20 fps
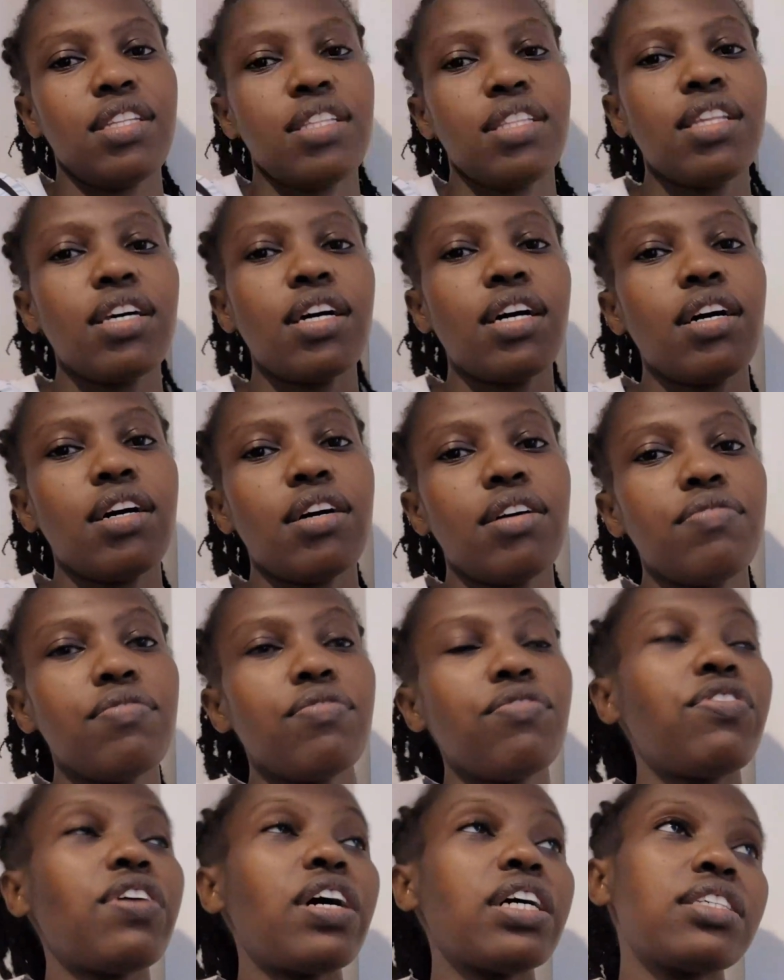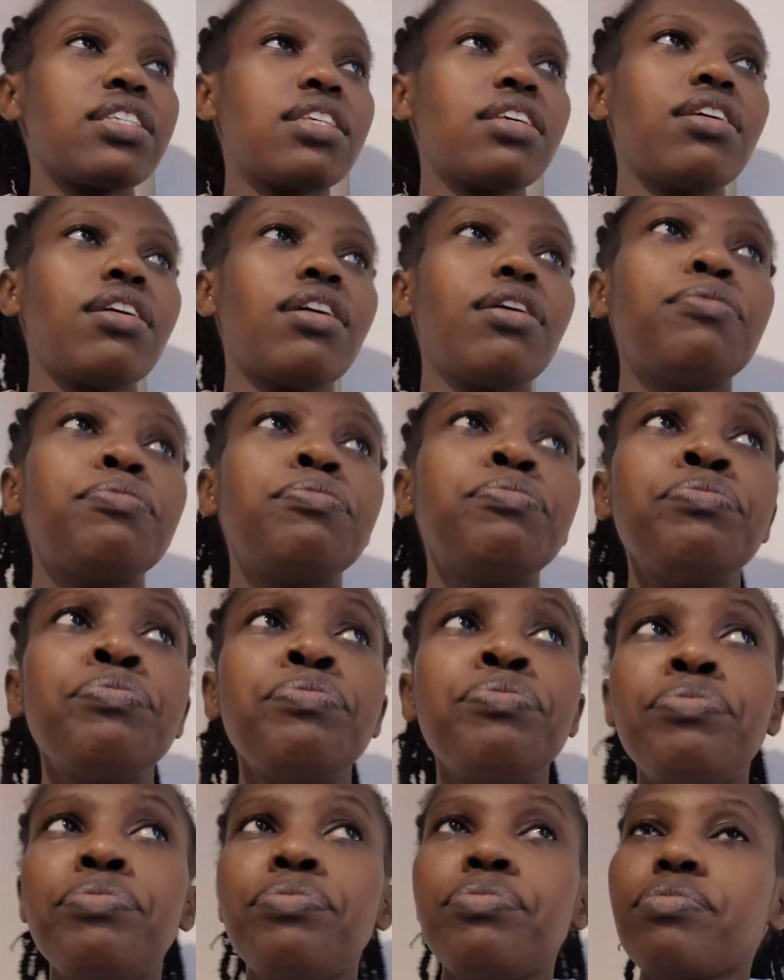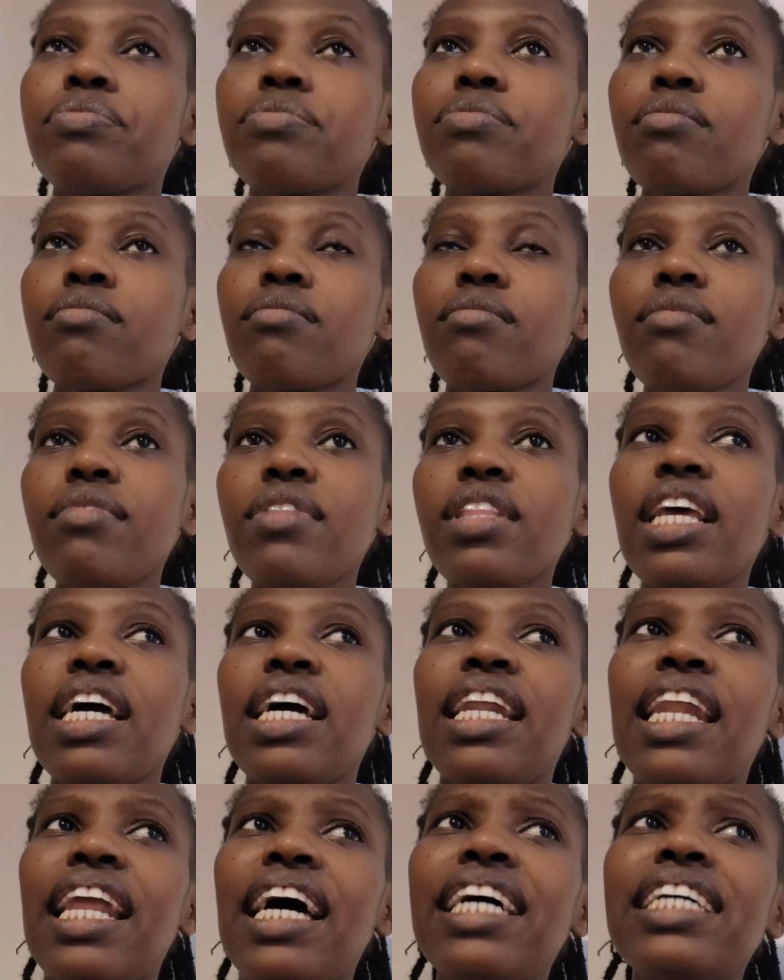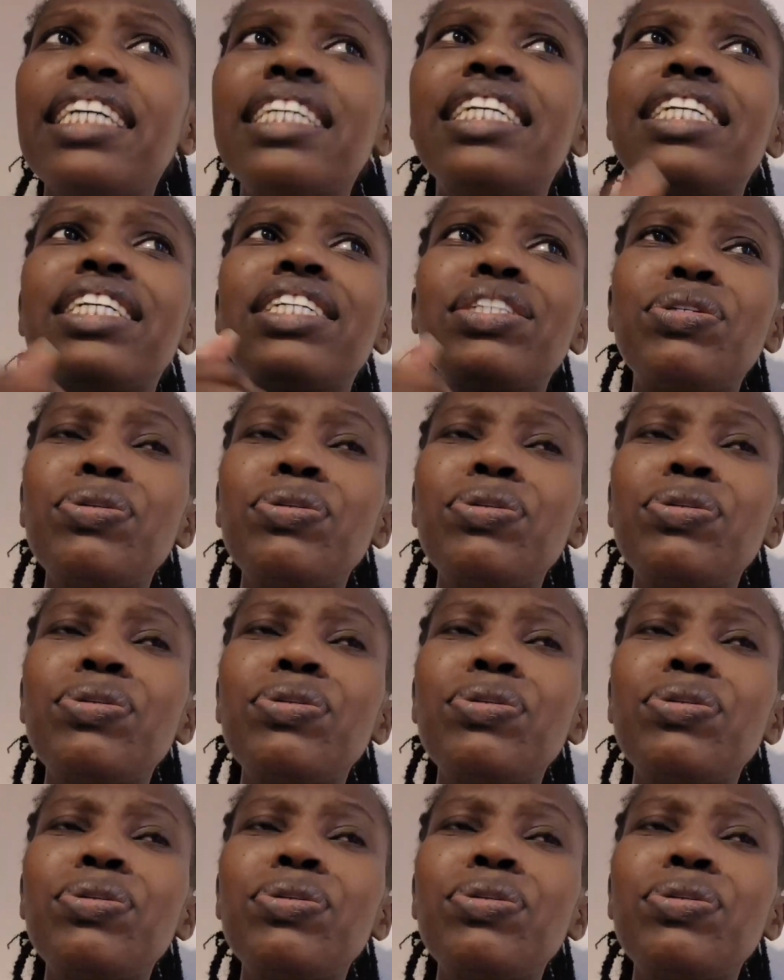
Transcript: the verse here like